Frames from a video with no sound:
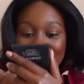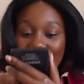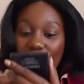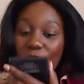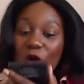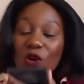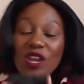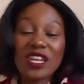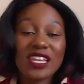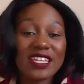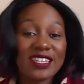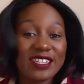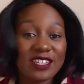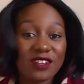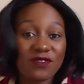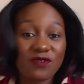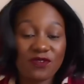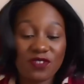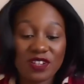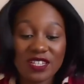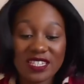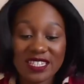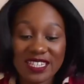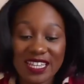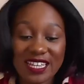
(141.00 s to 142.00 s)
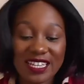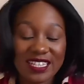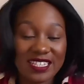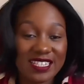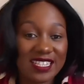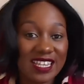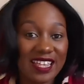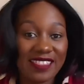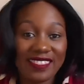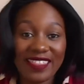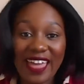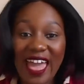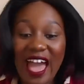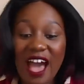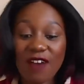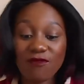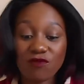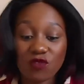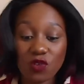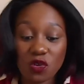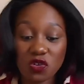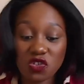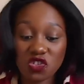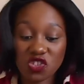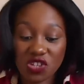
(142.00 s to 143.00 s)
The only difference is they have
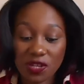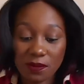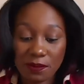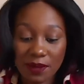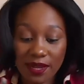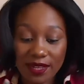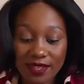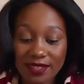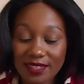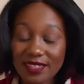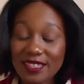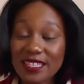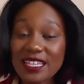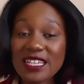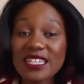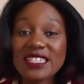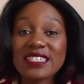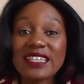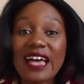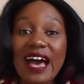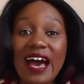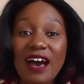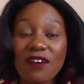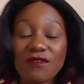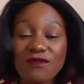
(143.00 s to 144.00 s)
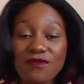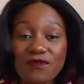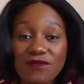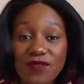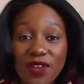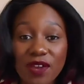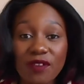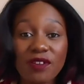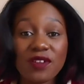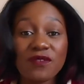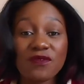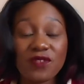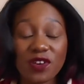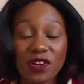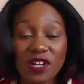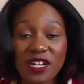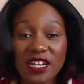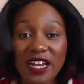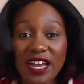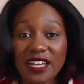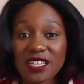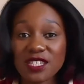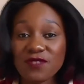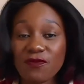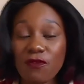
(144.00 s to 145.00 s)
no shimmer. These are very, very
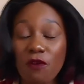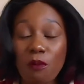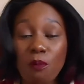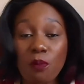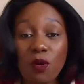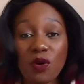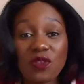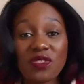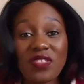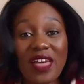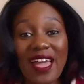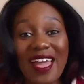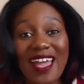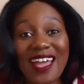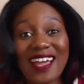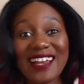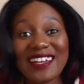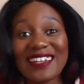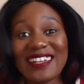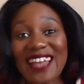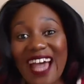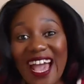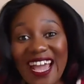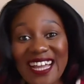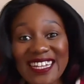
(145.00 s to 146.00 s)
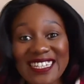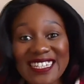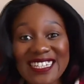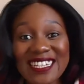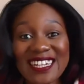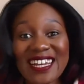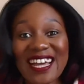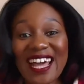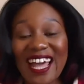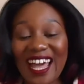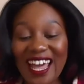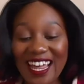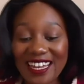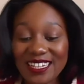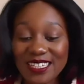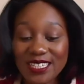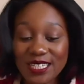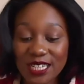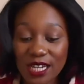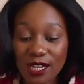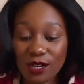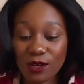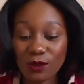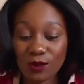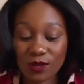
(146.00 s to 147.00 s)
nice for both night and
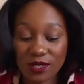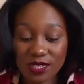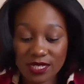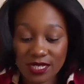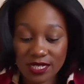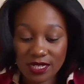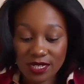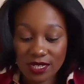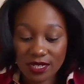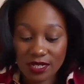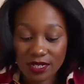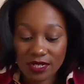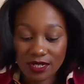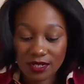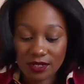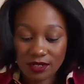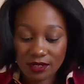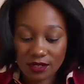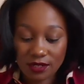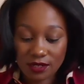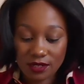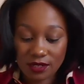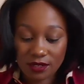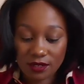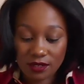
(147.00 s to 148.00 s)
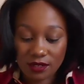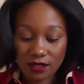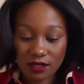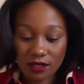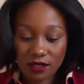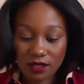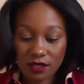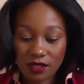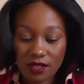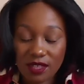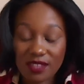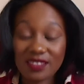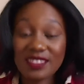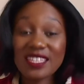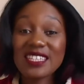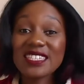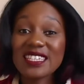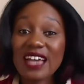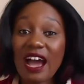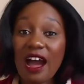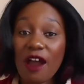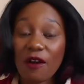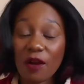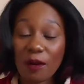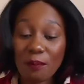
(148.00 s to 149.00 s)
day looks. These
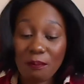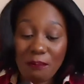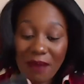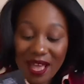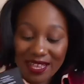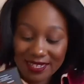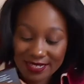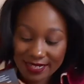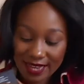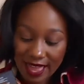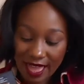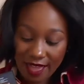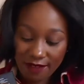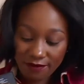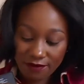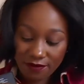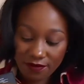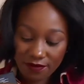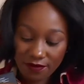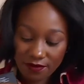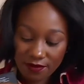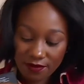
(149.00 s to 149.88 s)
are a must-have.